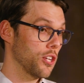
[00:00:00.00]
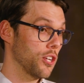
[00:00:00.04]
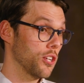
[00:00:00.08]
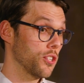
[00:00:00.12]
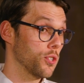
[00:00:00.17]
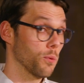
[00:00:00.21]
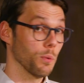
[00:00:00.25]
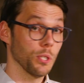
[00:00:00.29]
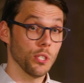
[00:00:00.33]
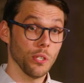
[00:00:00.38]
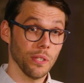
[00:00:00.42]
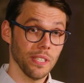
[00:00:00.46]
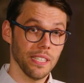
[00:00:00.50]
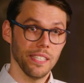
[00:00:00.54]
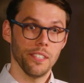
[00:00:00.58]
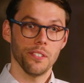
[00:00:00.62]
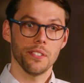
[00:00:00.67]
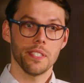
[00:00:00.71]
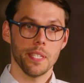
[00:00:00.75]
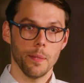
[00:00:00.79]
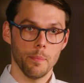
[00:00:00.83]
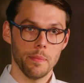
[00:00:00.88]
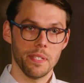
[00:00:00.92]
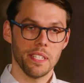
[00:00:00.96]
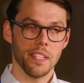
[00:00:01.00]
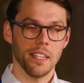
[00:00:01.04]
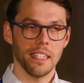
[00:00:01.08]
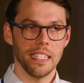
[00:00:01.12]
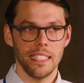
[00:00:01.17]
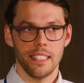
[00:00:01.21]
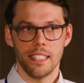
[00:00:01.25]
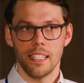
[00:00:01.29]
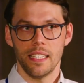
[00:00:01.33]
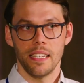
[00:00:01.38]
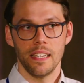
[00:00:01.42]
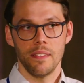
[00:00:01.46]
So we're doing a little sub-study
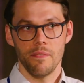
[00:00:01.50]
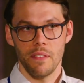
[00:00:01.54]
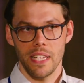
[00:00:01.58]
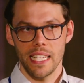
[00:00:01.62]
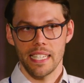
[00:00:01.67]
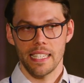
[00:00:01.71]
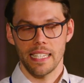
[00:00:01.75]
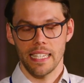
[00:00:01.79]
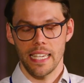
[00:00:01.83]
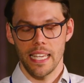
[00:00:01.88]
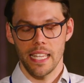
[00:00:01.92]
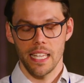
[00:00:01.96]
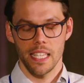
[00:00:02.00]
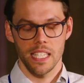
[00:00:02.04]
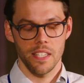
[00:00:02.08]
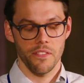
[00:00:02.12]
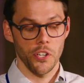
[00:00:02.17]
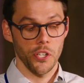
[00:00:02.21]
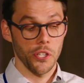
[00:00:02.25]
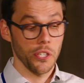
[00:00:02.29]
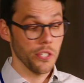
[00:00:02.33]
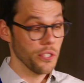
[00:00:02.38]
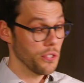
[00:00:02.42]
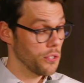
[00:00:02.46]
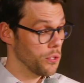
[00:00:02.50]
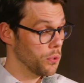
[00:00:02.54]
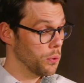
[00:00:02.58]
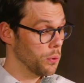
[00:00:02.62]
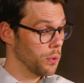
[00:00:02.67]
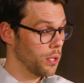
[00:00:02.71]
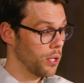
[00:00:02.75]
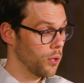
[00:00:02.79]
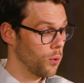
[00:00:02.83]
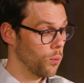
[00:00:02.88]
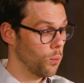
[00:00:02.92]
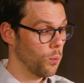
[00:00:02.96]
to investigate this further. So
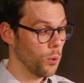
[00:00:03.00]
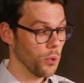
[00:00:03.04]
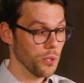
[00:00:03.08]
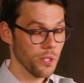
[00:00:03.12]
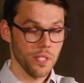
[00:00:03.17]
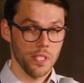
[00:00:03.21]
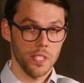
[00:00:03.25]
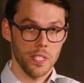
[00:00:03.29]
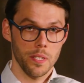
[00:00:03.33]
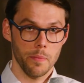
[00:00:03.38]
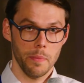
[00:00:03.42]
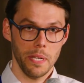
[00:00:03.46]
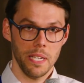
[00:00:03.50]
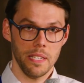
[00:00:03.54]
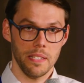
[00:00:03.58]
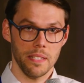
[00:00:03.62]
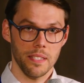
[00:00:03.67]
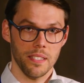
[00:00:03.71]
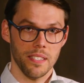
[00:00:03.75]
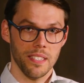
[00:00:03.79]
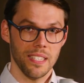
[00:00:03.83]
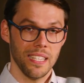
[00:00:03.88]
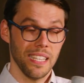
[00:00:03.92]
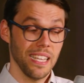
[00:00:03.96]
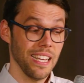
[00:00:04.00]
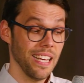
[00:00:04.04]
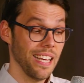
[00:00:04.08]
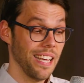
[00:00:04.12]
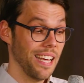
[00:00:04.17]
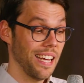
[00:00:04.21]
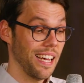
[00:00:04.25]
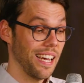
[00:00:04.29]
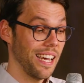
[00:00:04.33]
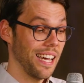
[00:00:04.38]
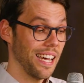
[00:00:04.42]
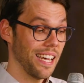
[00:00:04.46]
watch this space.
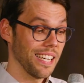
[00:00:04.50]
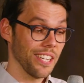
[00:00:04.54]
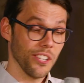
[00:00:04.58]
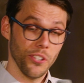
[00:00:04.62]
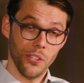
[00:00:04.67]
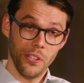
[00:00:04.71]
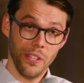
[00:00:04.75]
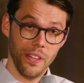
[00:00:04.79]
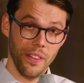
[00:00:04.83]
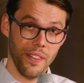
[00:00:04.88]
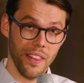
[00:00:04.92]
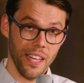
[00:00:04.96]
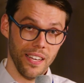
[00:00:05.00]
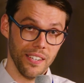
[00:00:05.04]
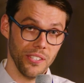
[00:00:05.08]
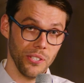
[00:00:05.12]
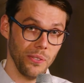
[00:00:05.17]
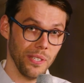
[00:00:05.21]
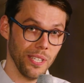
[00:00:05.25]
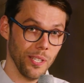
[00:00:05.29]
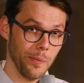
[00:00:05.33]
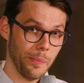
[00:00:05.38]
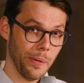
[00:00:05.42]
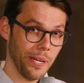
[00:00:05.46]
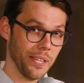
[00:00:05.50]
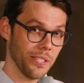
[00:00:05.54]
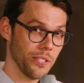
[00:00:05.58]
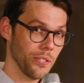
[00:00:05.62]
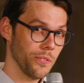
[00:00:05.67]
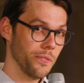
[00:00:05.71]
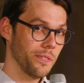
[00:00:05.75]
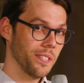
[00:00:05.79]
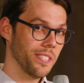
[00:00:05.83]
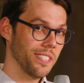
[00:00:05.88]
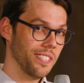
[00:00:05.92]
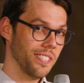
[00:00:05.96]
And on that note, I'll pass
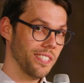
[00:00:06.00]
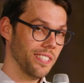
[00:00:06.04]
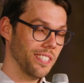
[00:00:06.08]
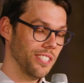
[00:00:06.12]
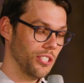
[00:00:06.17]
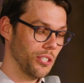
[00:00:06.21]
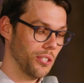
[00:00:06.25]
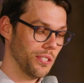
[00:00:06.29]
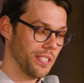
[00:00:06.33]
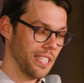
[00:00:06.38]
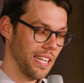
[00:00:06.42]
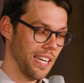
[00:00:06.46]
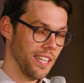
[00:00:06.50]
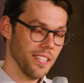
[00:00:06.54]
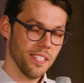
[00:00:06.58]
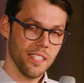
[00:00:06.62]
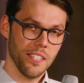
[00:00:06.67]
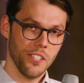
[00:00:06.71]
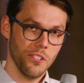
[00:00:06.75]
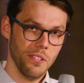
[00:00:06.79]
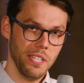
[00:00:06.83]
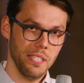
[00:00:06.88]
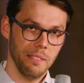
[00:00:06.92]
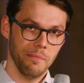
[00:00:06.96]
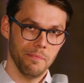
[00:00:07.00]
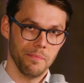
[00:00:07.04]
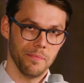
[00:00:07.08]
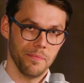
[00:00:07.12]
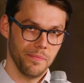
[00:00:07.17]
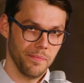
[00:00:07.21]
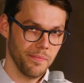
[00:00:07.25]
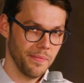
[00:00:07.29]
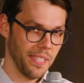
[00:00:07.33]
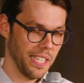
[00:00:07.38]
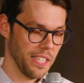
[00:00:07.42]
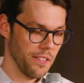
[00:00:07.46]
over to Dr. Alison Green.
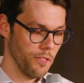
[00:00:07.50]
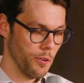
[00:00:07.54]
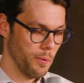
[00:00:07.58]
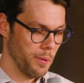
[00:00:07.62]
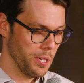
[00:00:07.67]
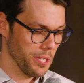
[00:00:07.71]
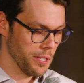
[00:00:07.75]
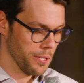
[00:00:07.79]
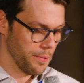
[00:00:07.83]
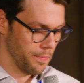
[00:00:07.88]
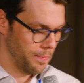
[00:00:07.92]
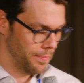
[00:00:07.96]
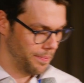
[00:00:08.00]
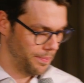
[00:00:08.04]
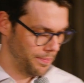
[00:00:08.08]
Thank you very much.